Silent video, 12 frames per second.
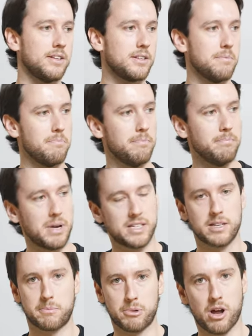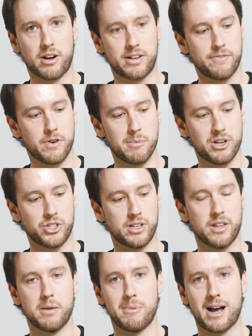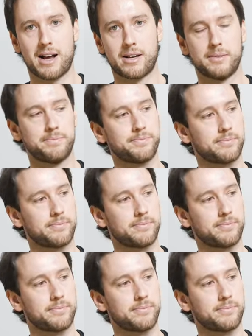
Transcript: some basic product information on the back,